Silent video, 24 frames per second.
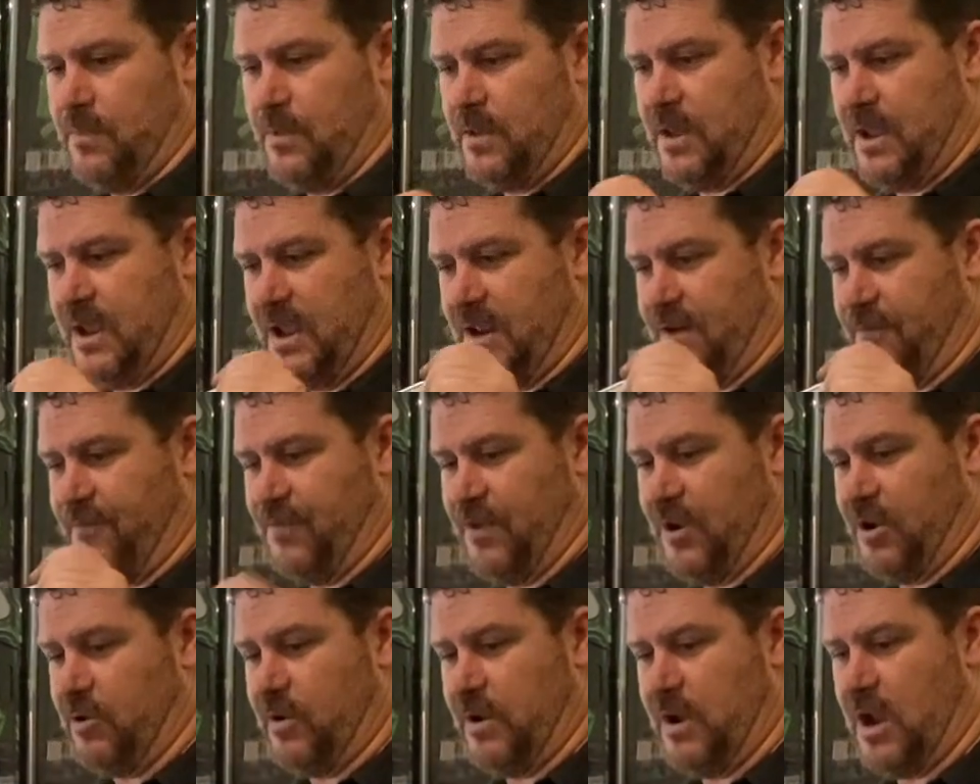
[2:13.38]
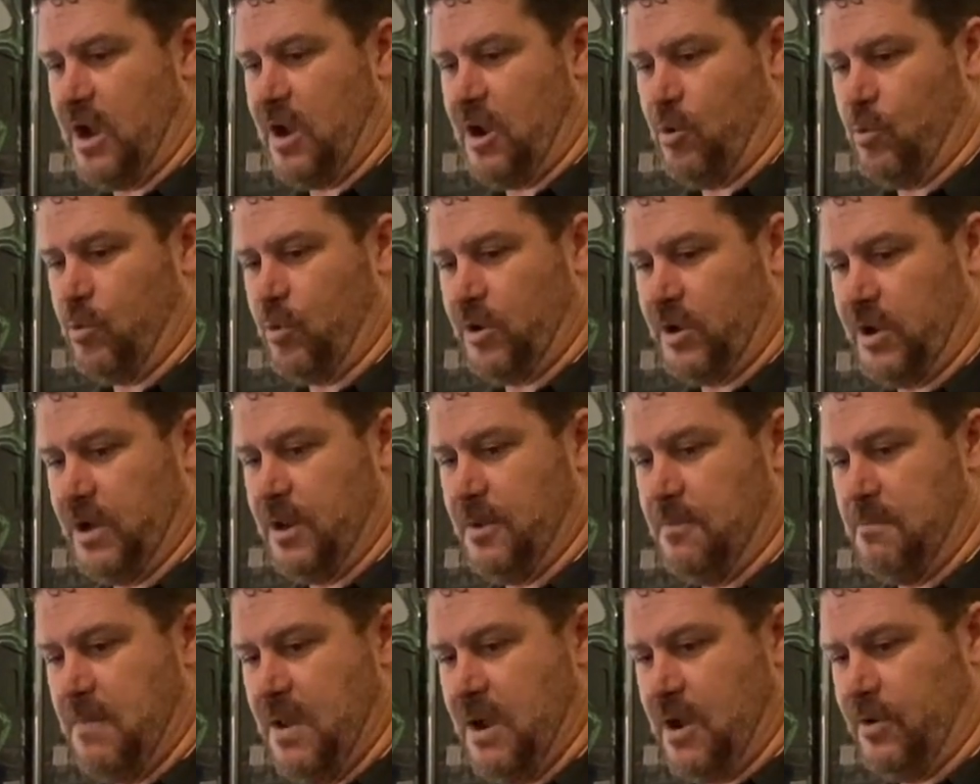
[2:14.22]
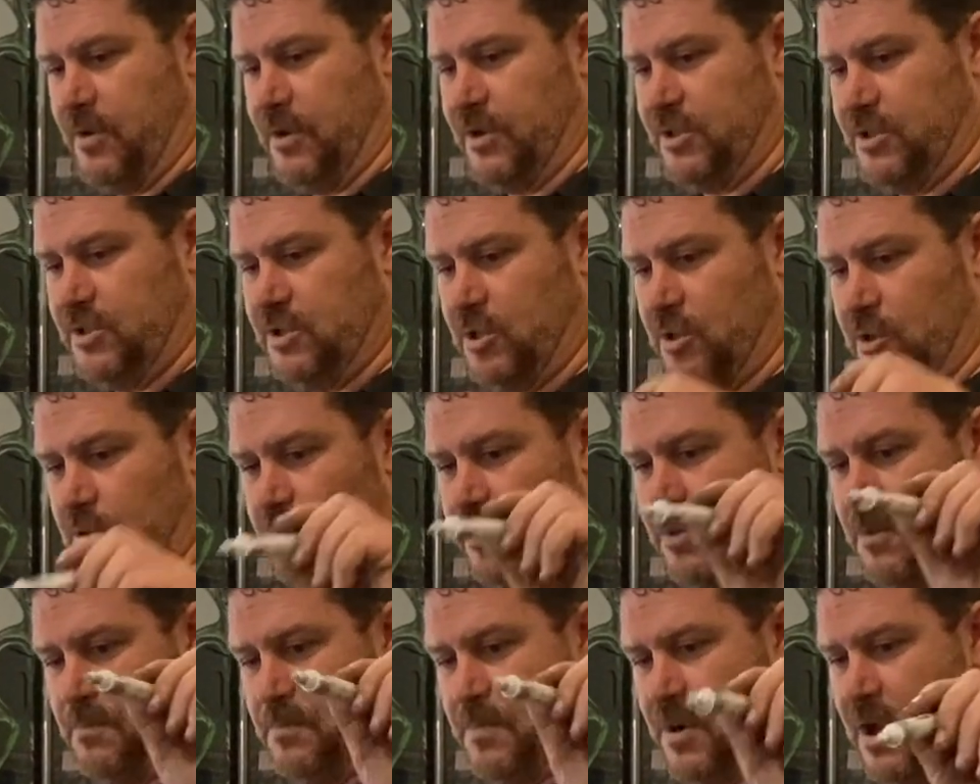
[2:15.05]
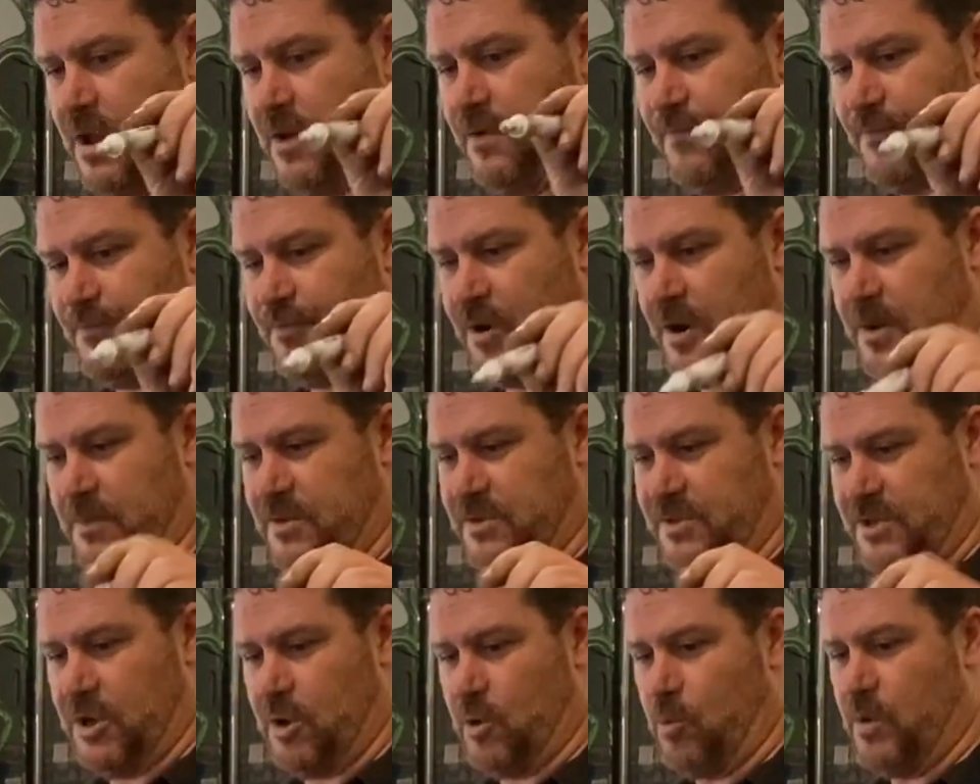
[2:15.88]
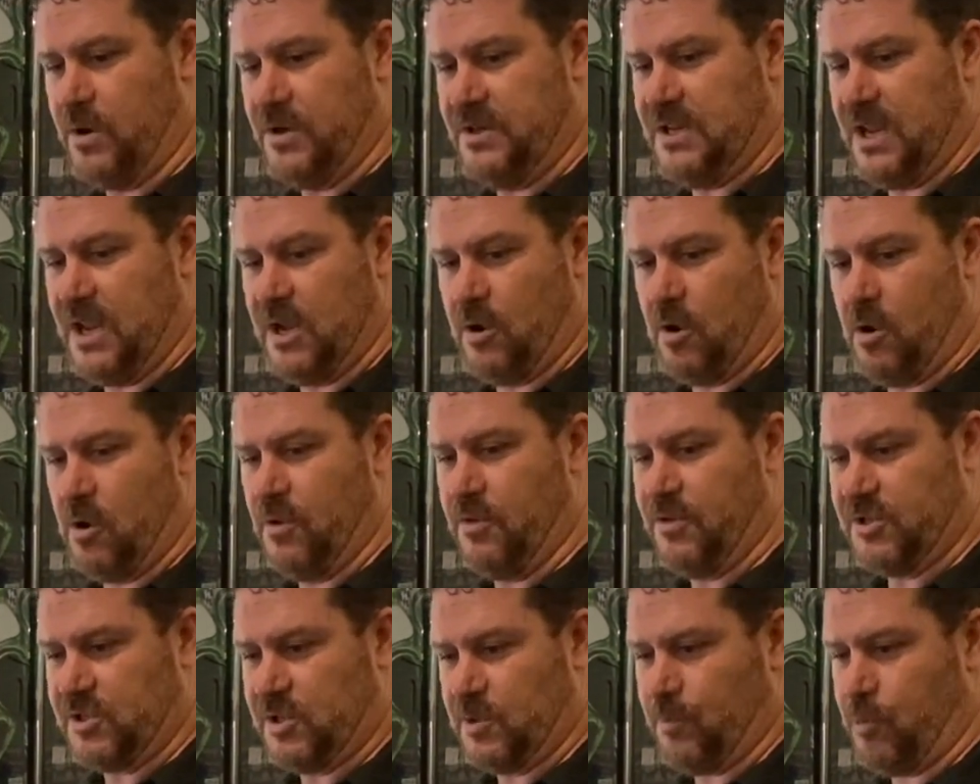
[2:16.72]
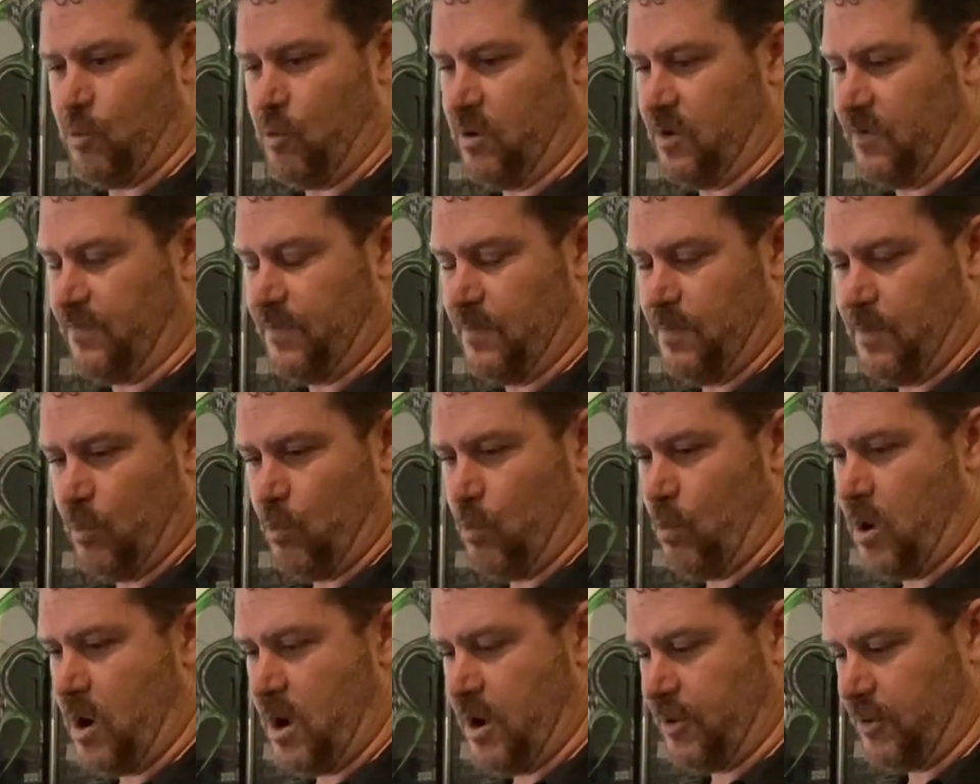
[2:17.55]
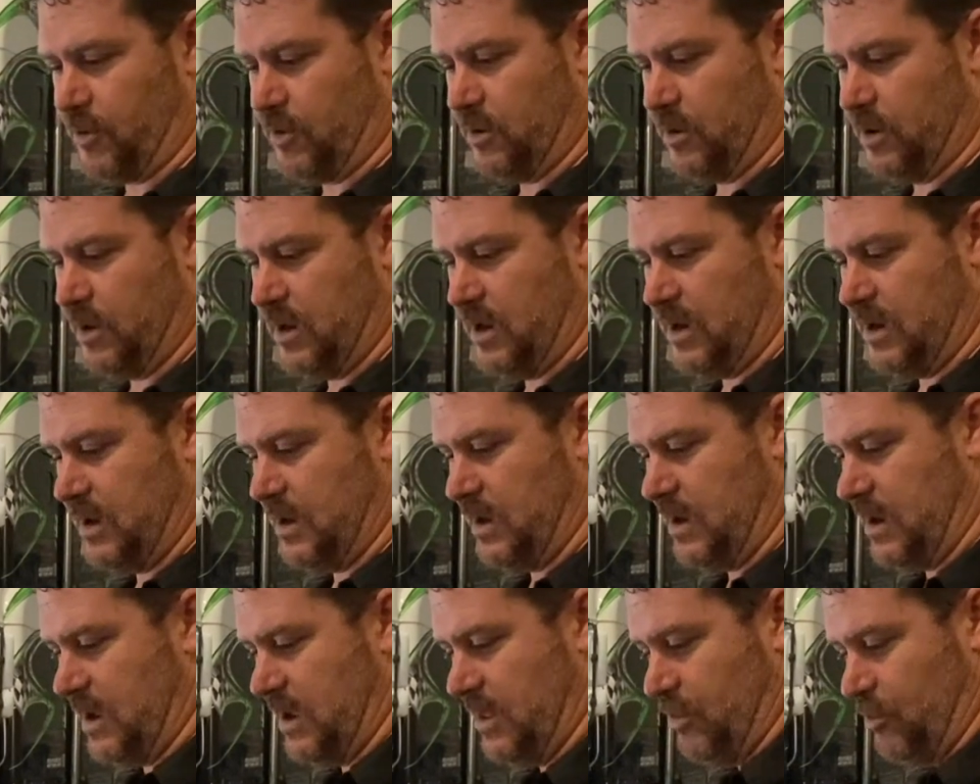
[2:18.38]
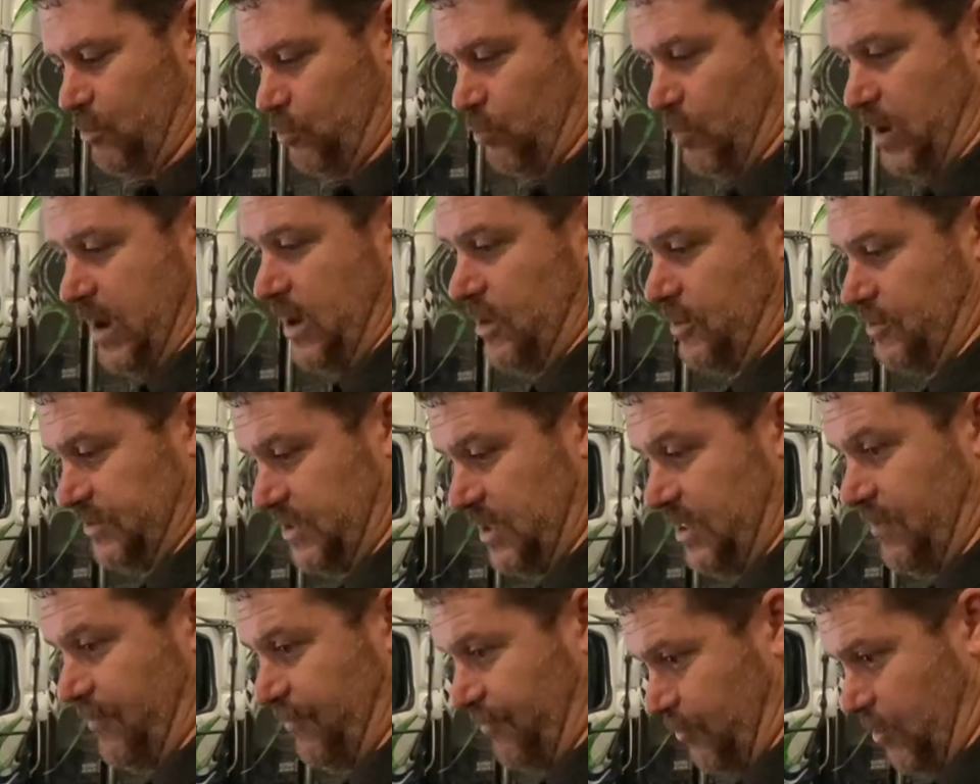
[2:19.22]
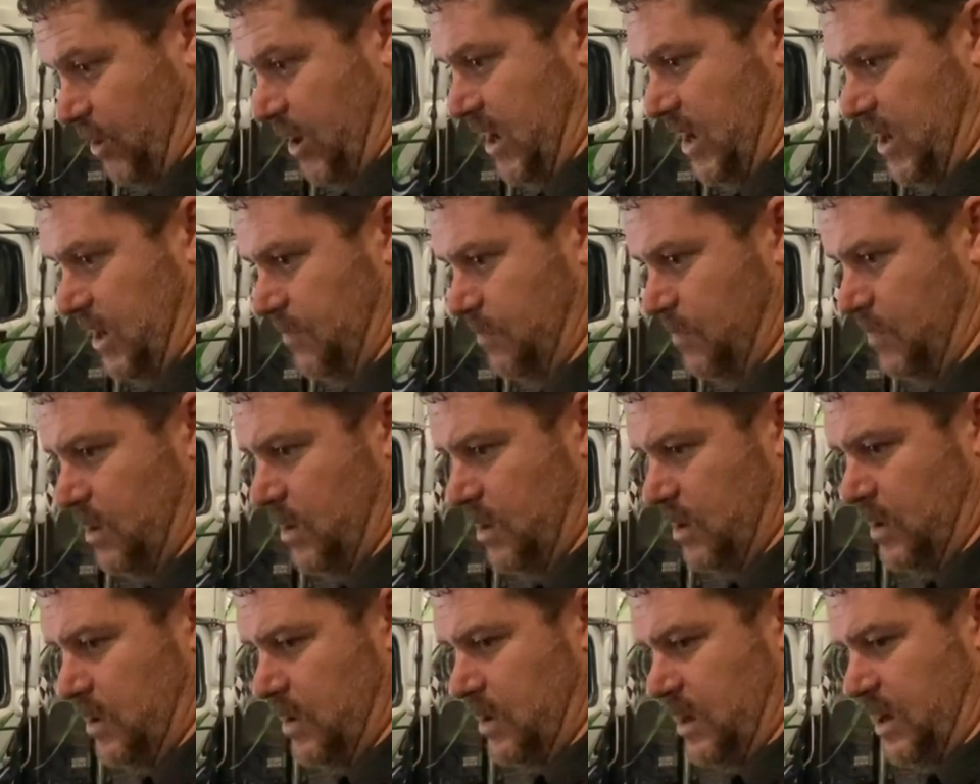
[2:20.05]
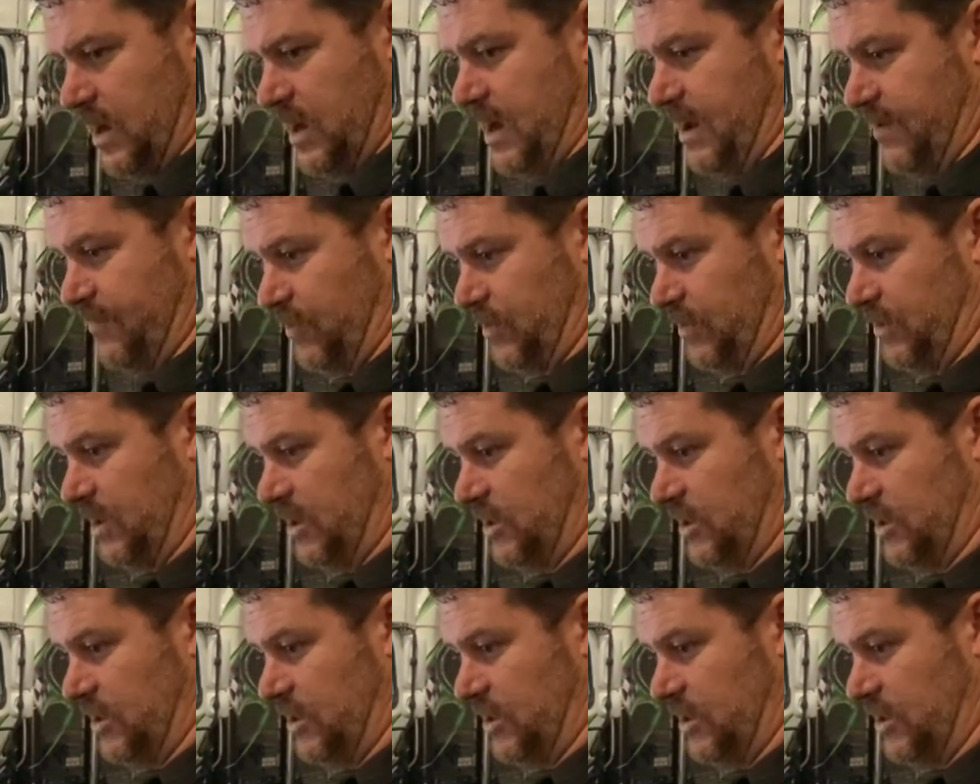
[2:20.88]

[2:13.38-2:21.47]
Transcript: and figuring out how we're gonna mount it to the bottom frame, because I don't wanna take all the support from the water and the rails and the frame and everything